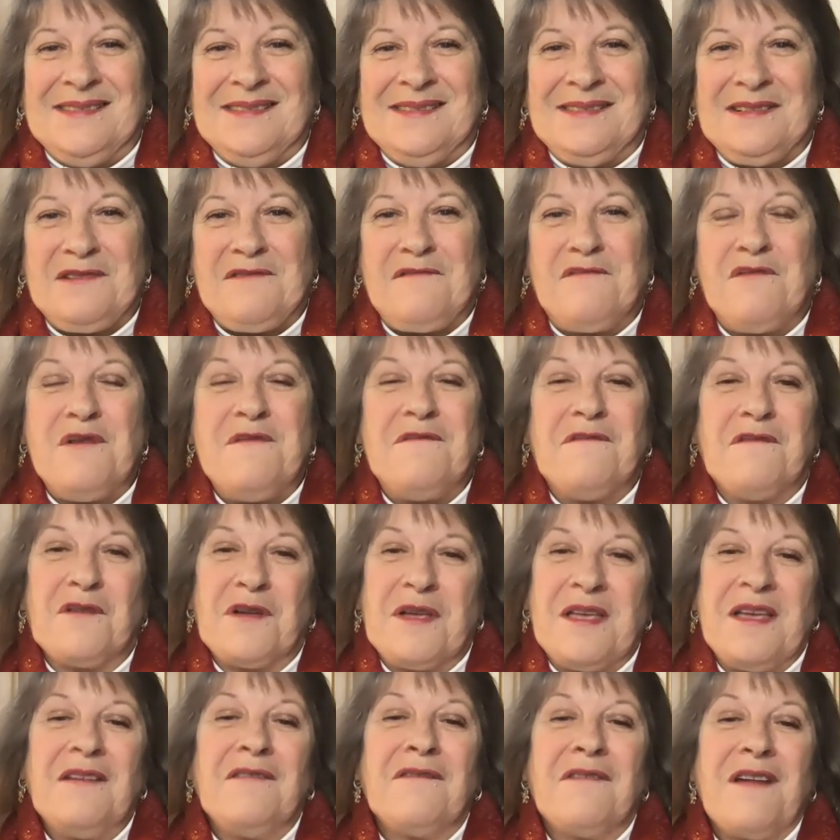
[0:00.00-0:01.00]
If we
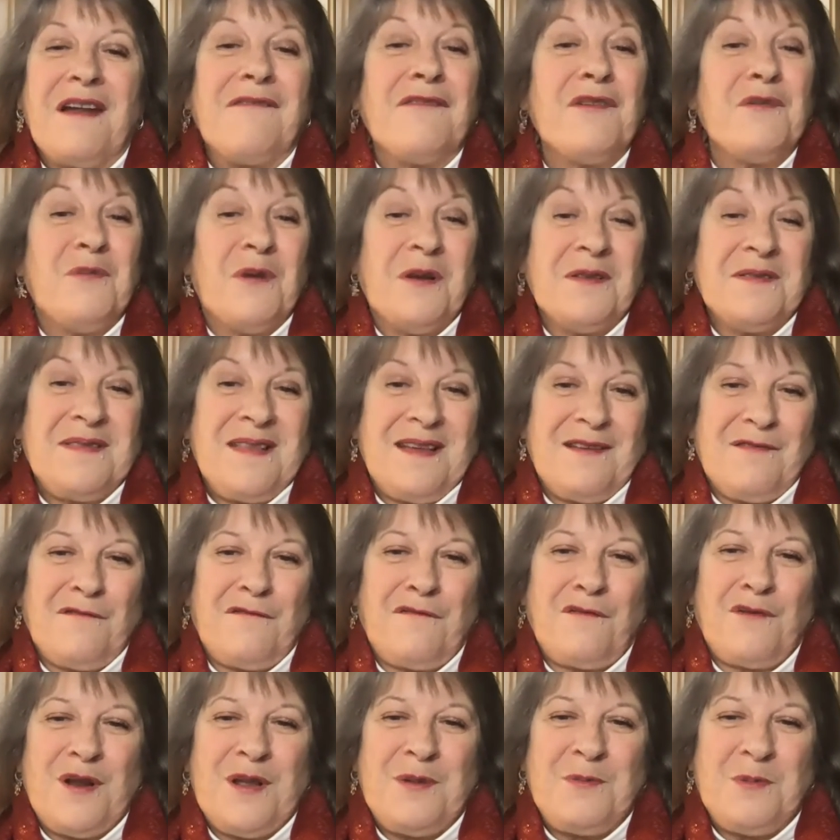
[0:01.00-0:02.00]
forgive everyone their
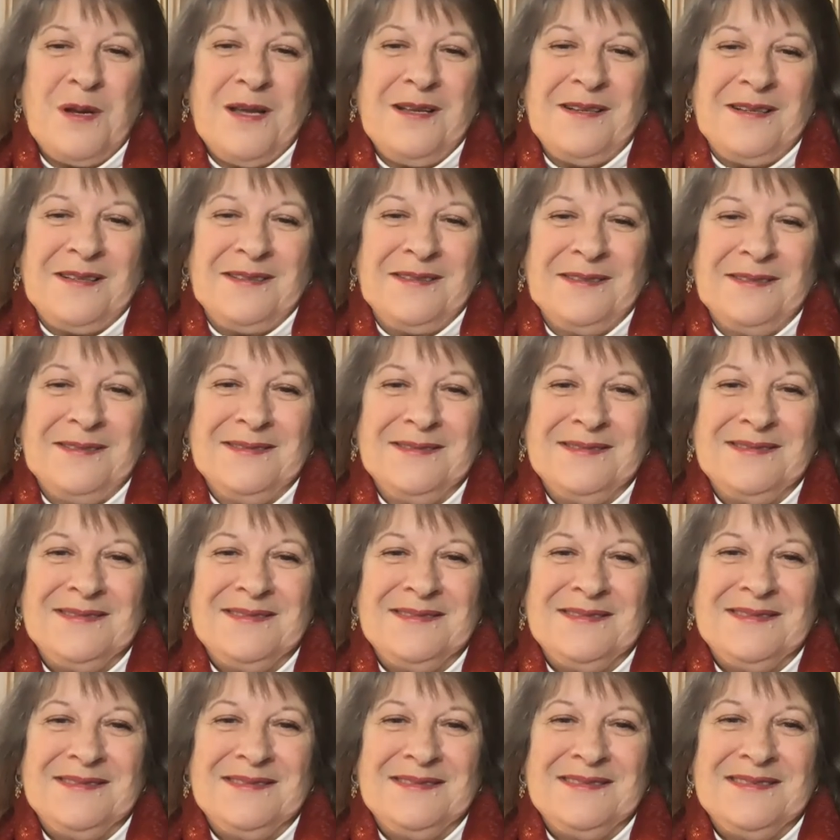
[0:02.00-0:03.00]
free will,
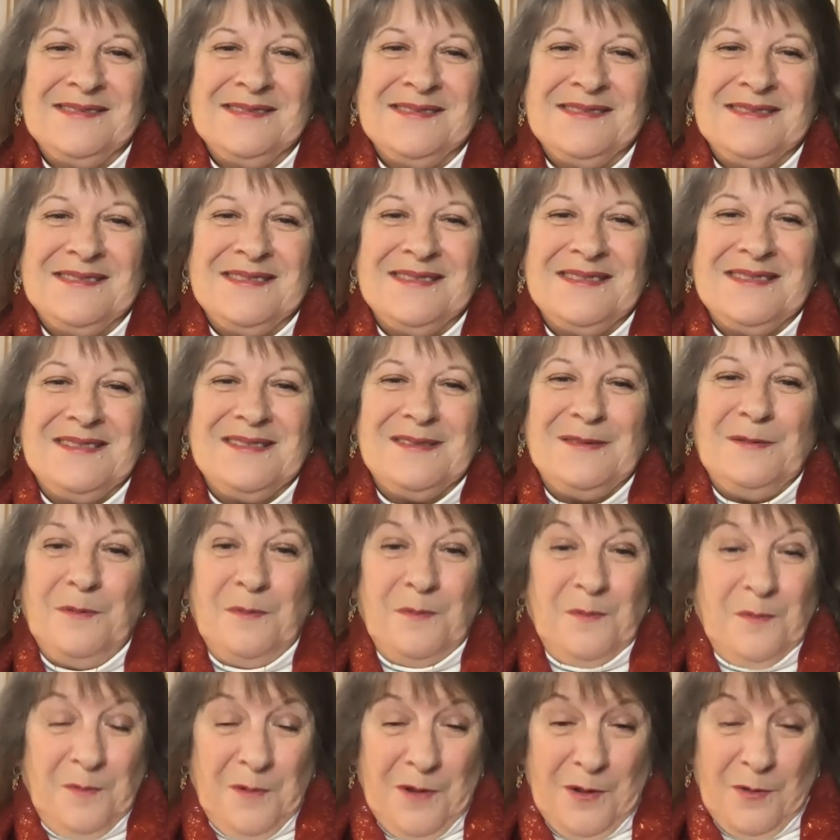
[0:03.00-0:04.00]

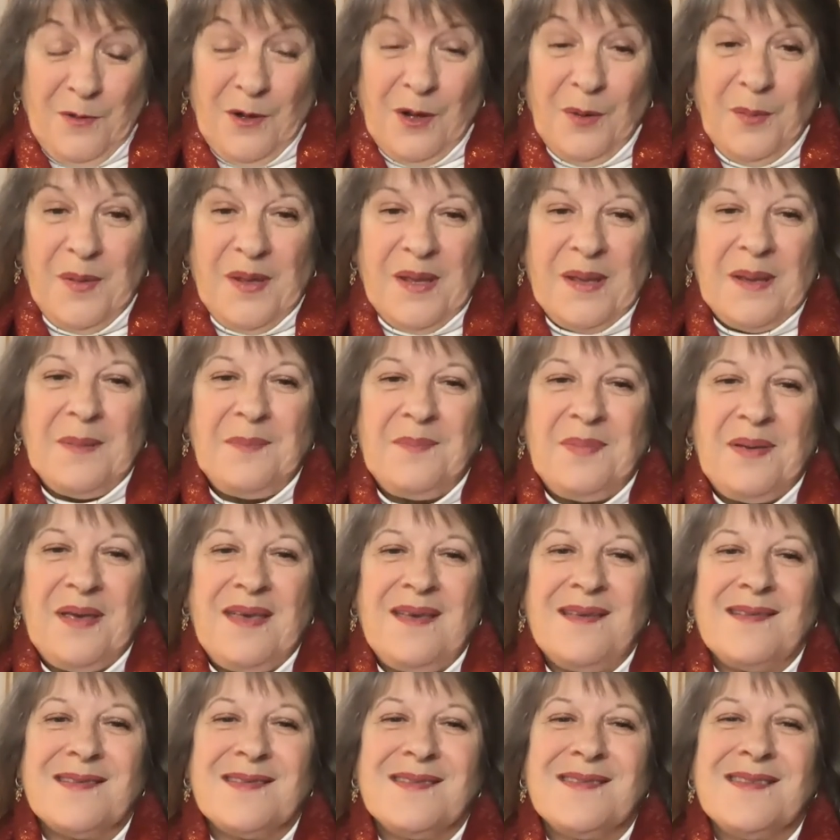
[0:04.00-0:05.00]
we will be at
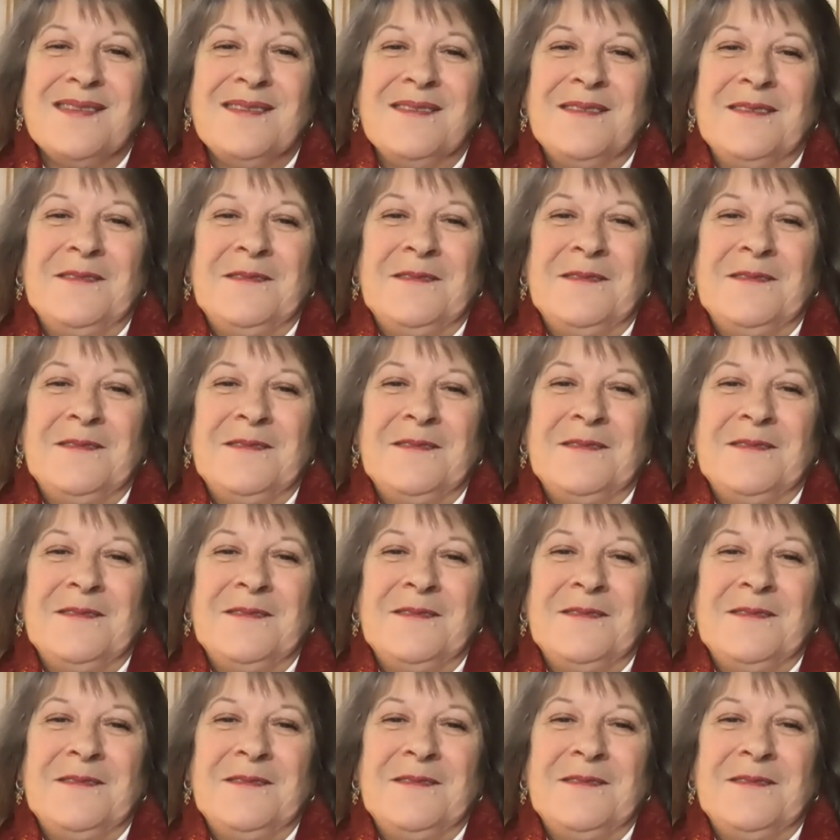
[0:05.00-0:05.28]
peace